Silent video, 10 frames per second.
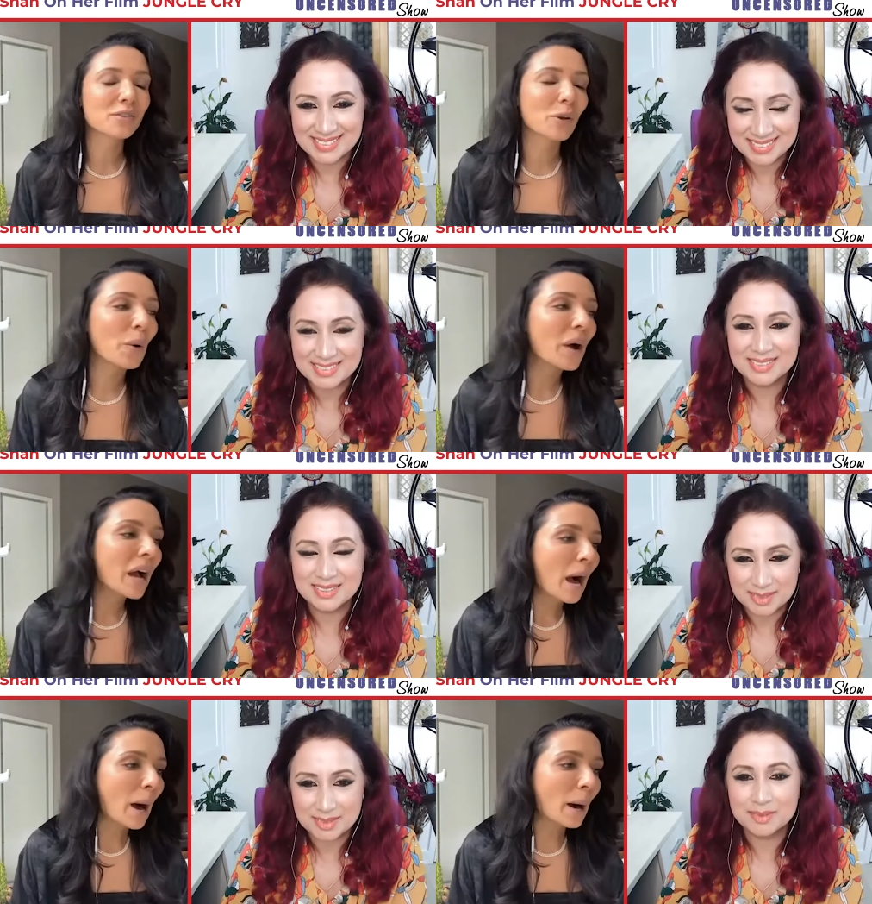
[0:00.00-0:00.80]
Speaker 1: So
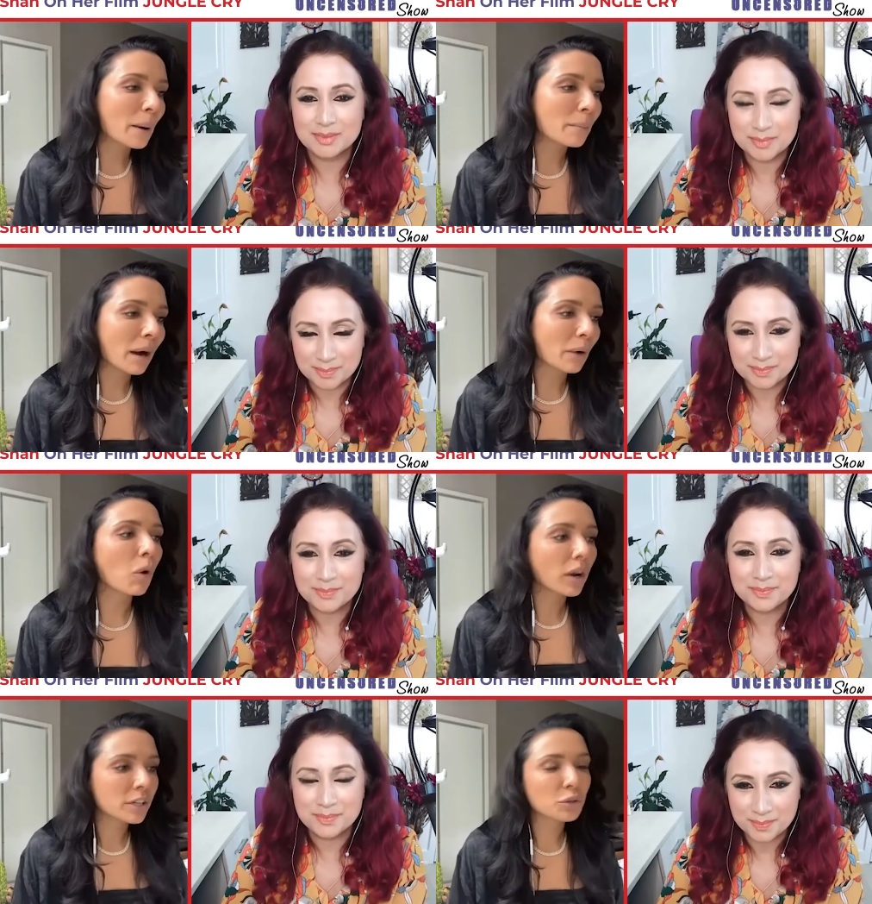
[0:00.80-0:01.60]
um, I
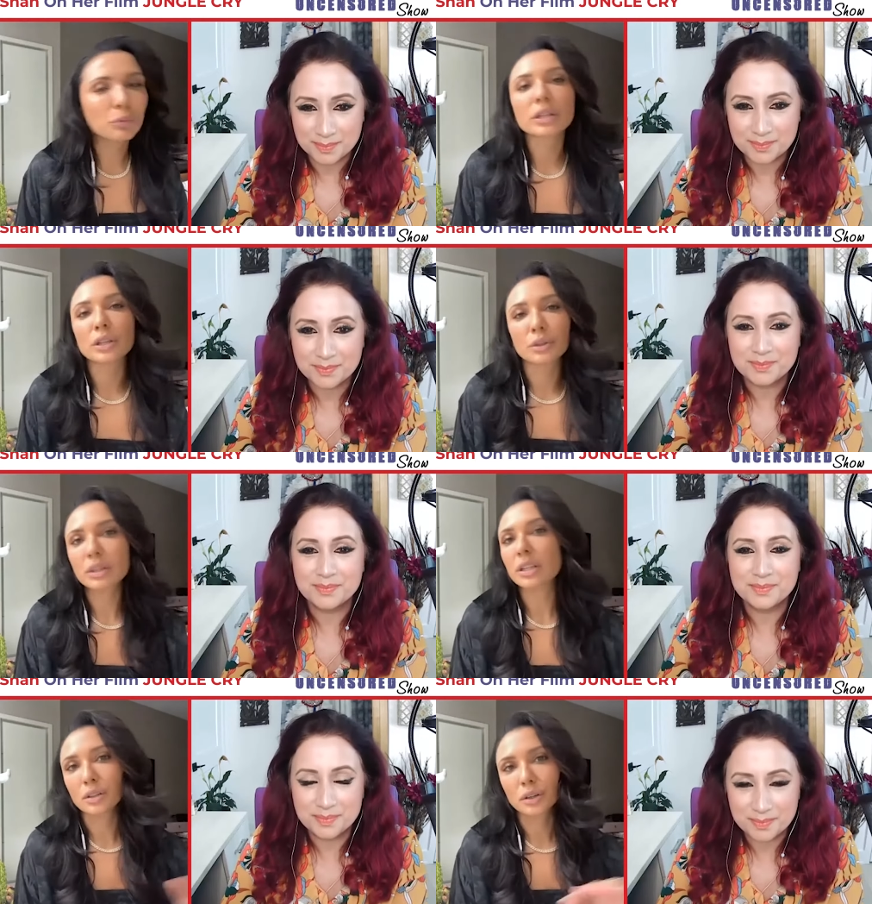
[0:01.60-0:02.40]
wanted to really,
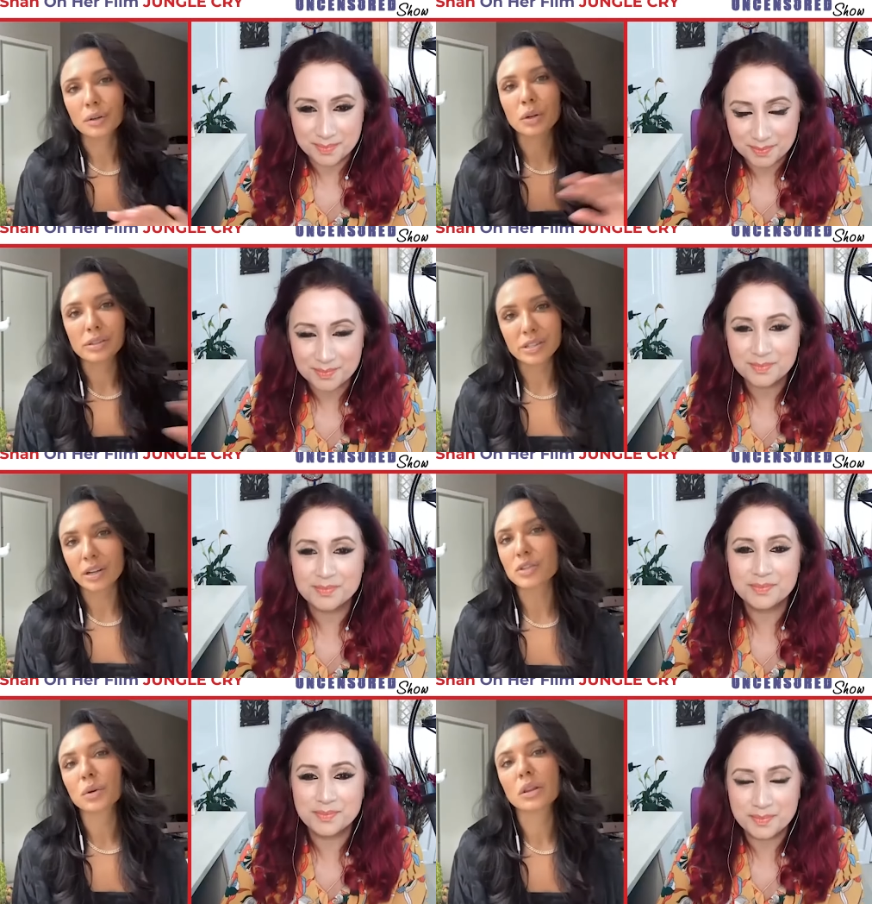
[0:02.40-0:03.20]
really learn what
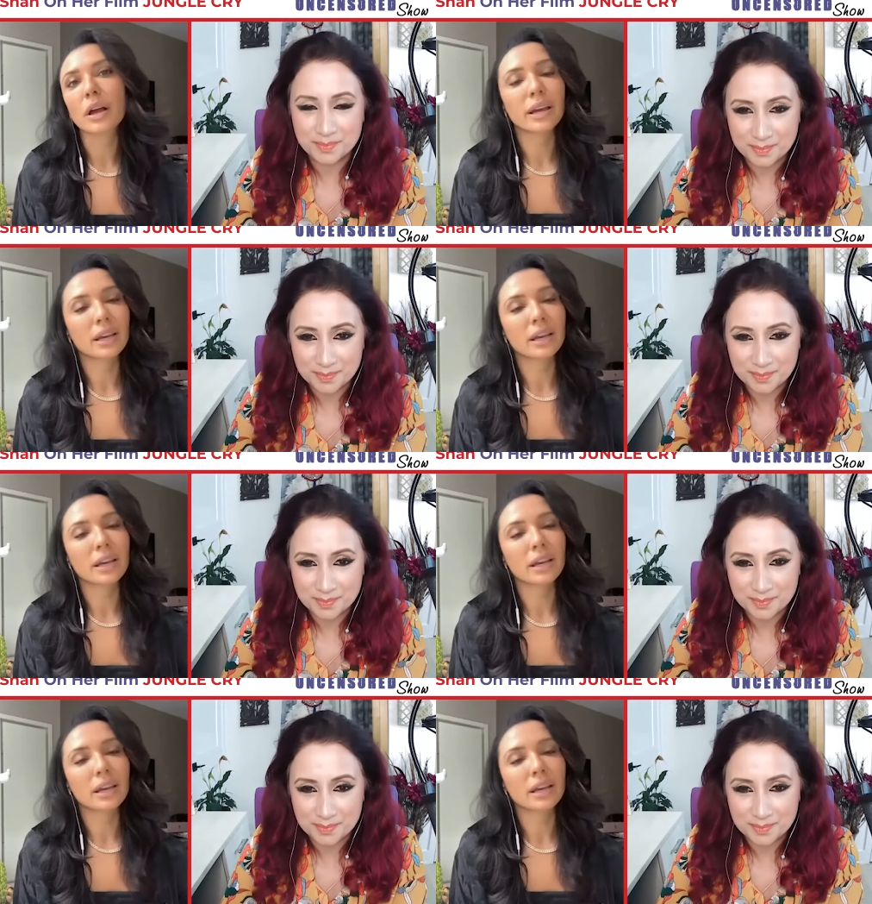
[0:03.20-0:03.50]
stunts were like